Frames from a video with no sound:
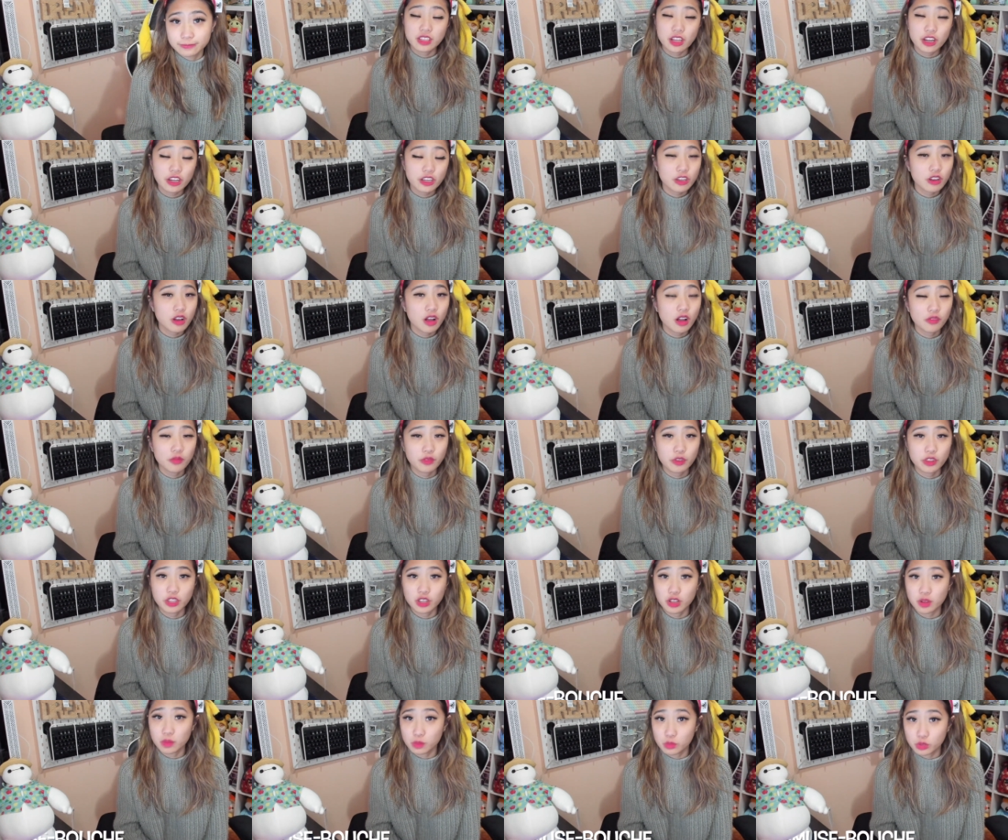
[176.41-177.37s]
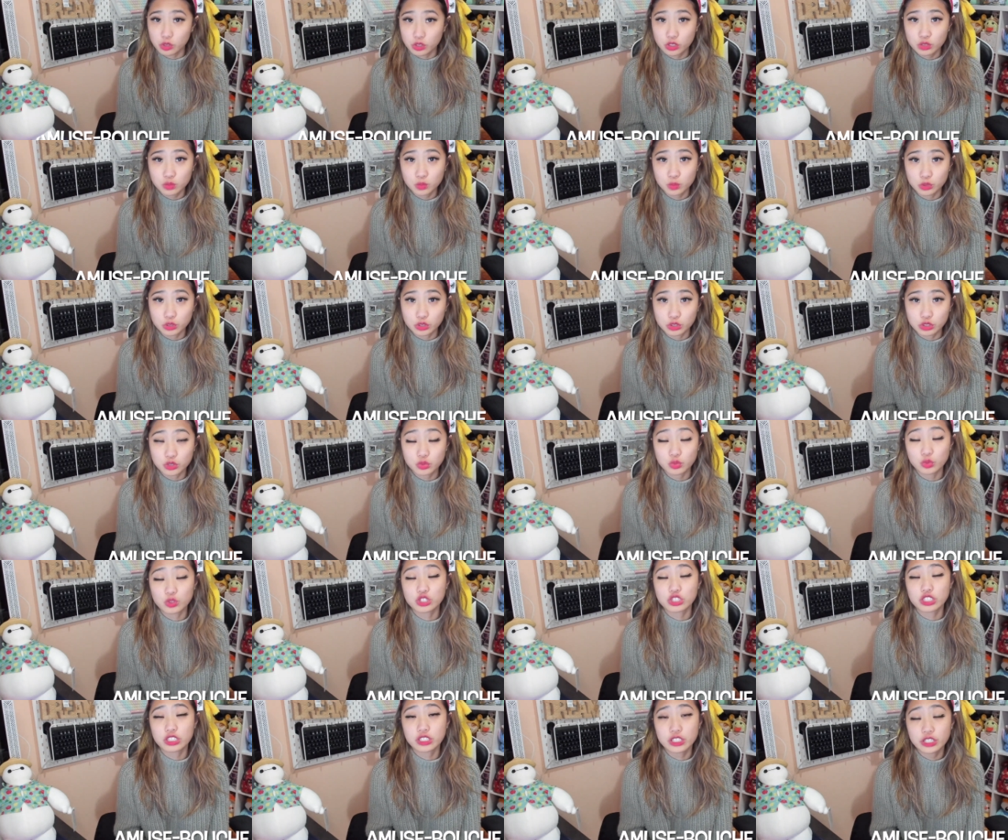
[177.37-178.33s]
They start you off with an amuse-bouche,
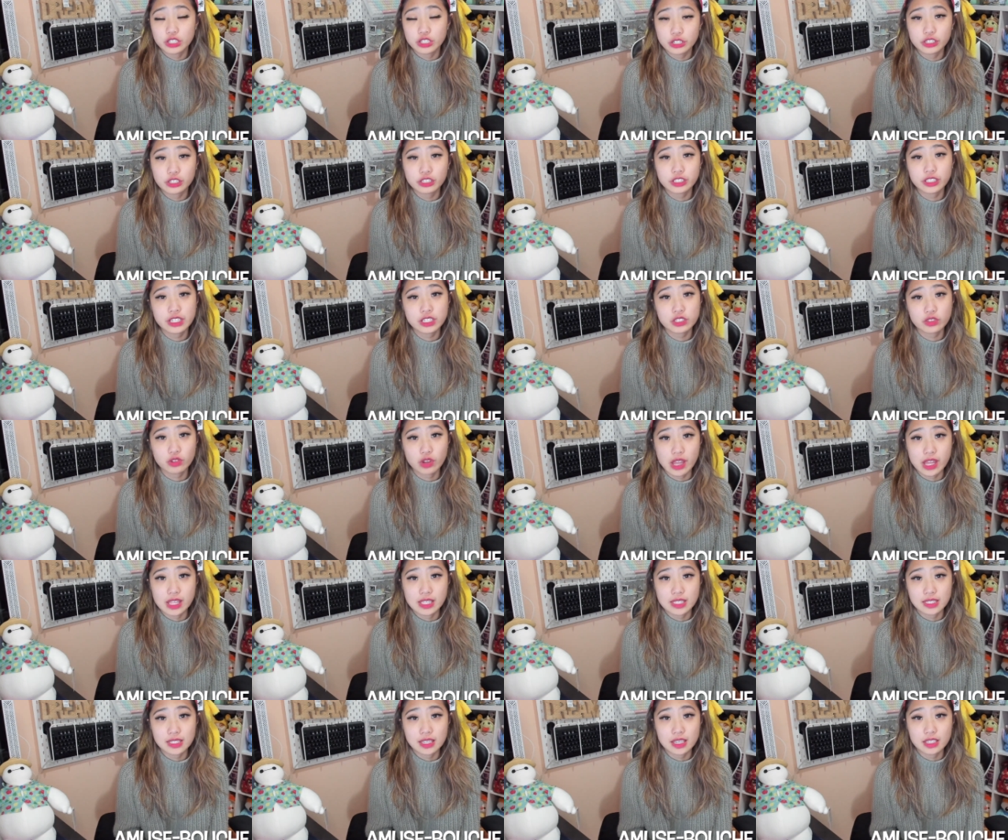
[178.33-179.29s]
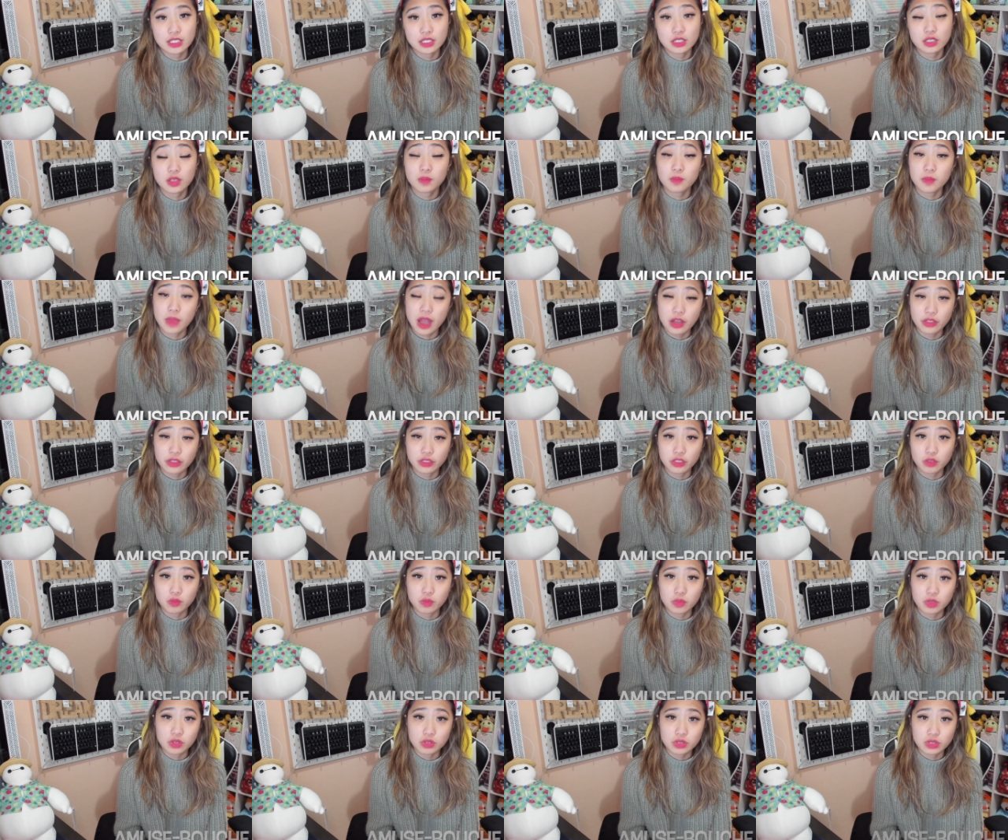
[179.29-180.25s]
which literally translates to mouth
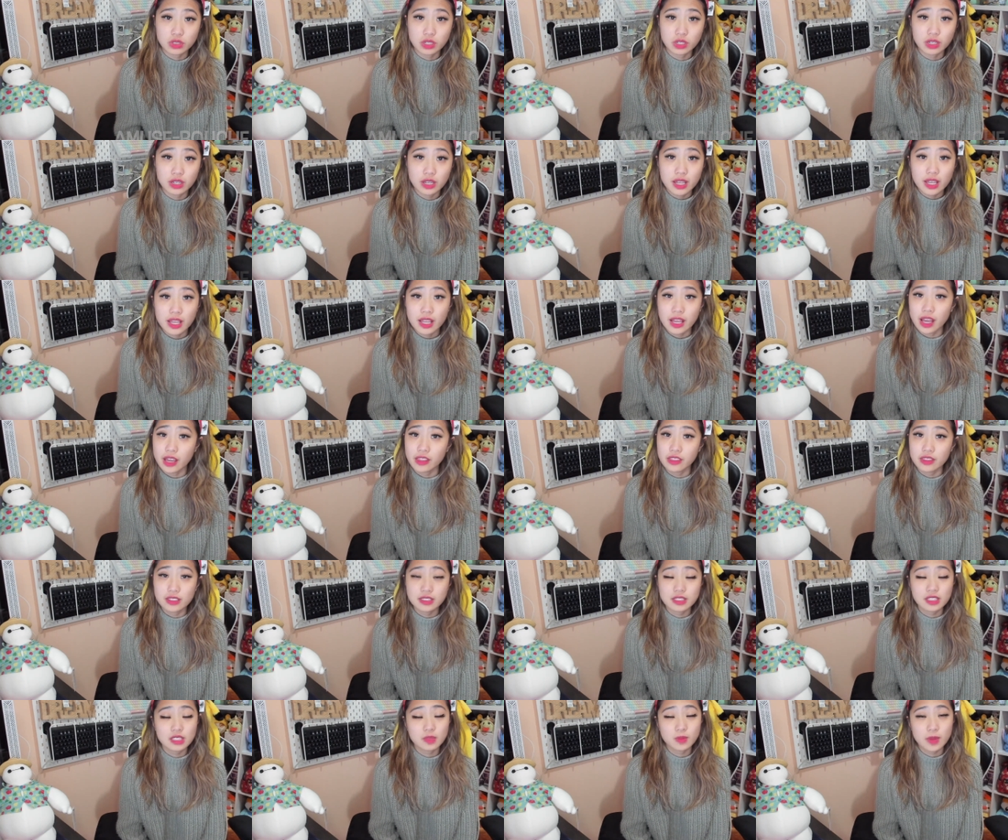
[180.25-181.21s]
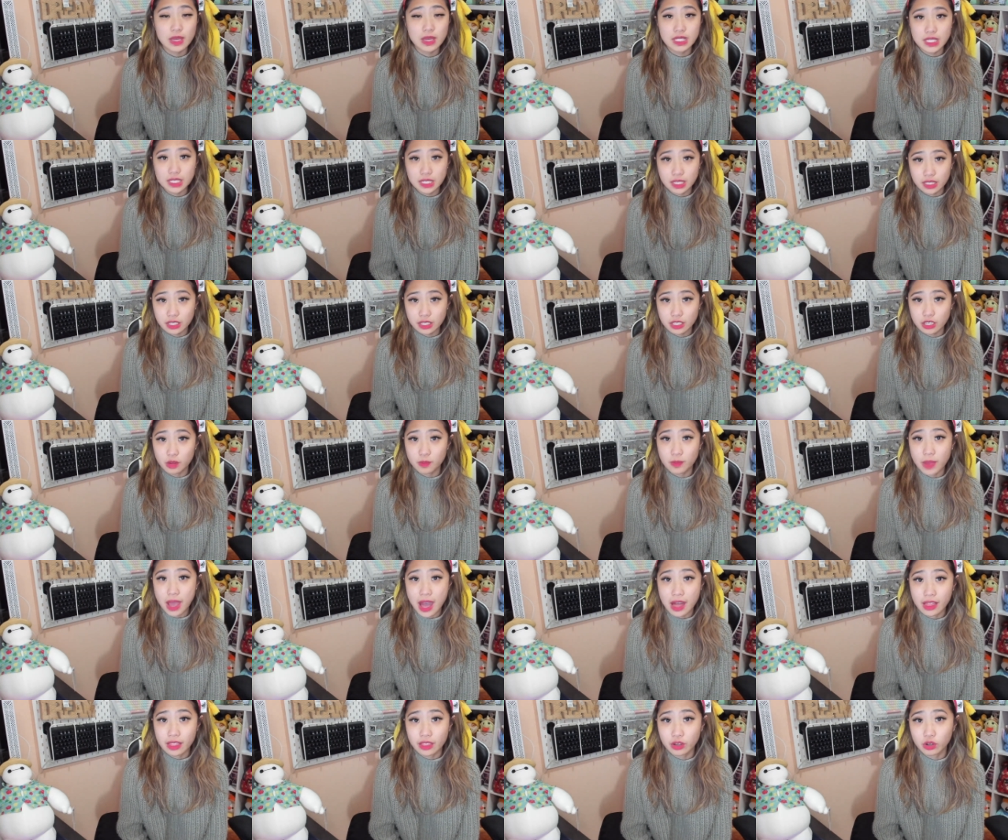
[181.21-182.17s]
amuser, and this is basically your
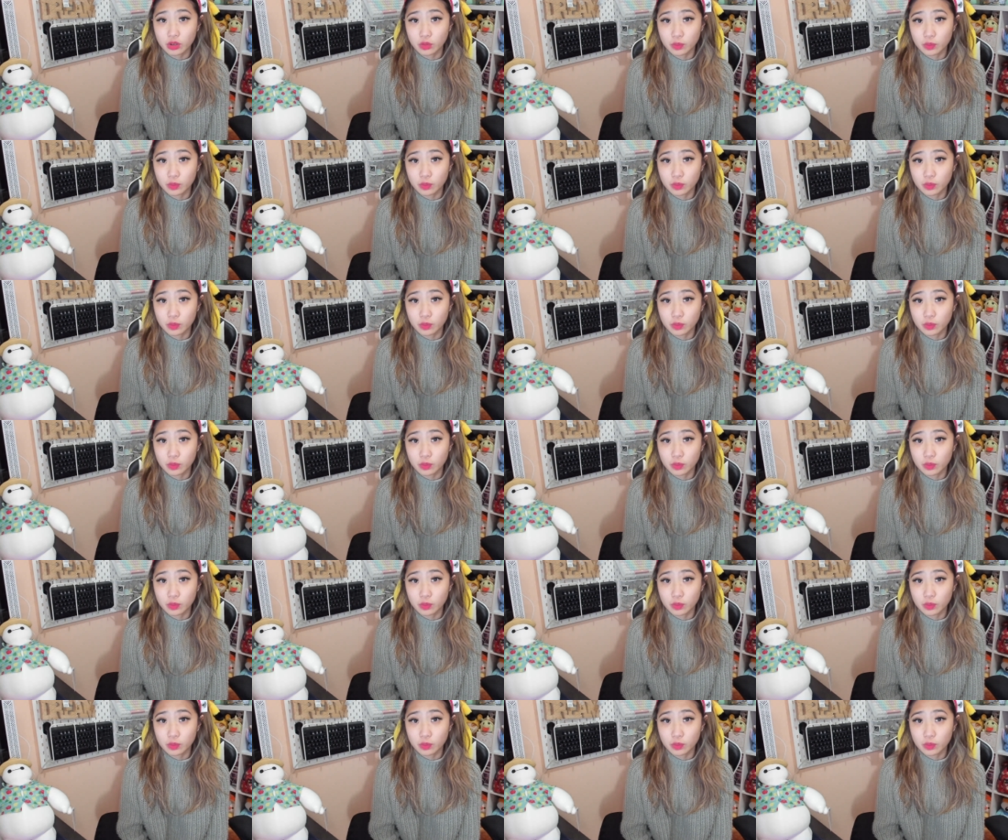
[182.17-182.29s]
palate